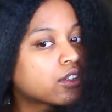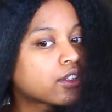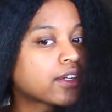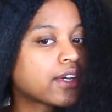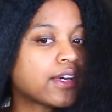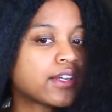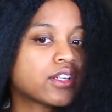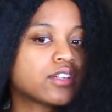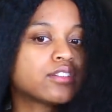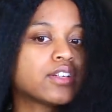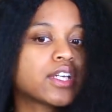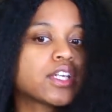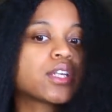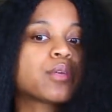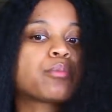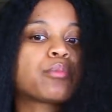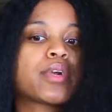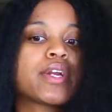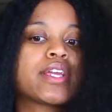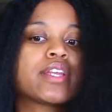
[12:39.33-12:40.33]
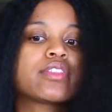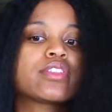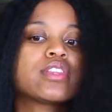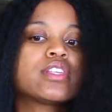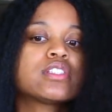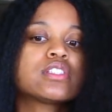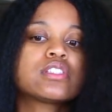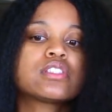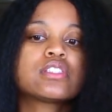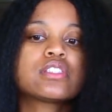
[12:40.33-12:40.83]
Kind of like bring
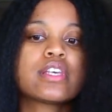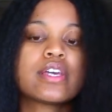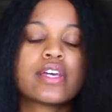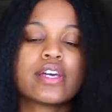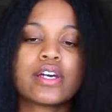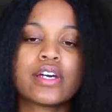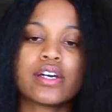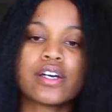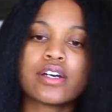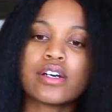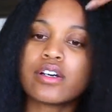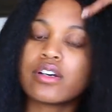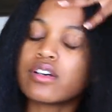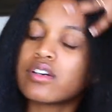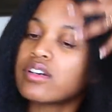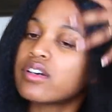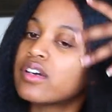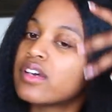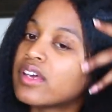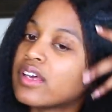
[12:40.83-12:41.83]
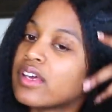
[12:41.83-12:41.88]
this down.